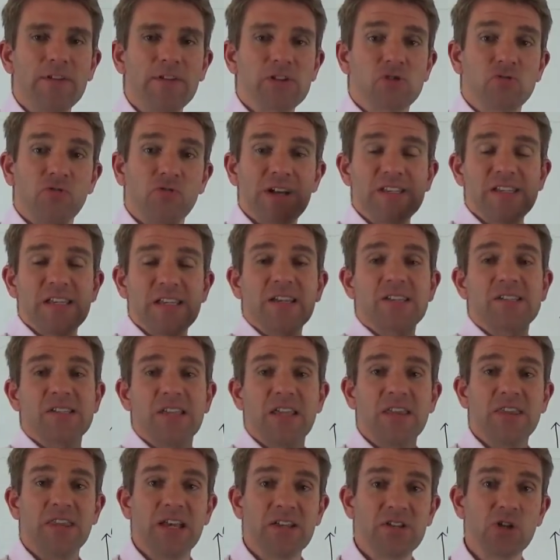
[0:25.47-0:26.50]
It's creating a
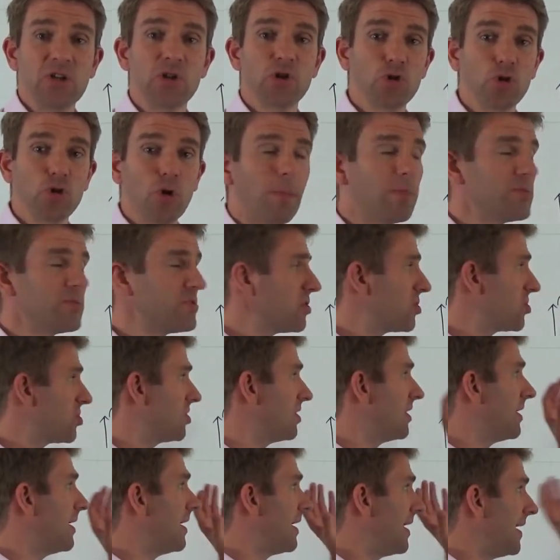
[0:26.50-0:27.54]
synthetic short
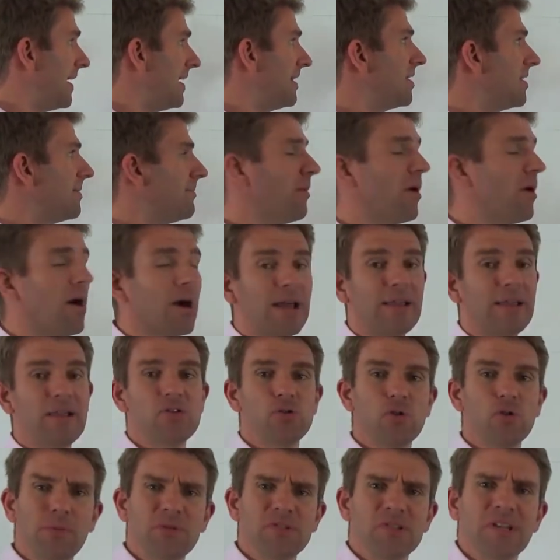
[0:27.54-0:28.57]
position in the market
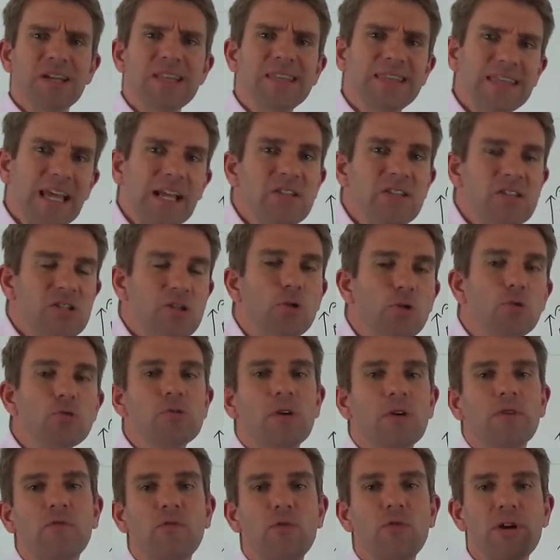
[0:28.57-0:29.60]
that's almost identical
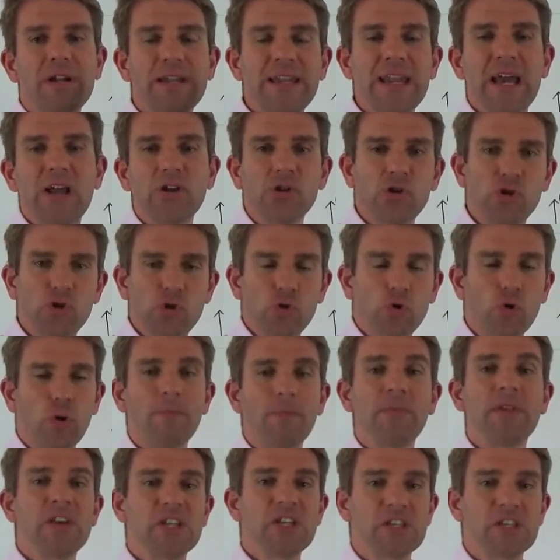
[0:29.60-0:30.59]
to if we were net short,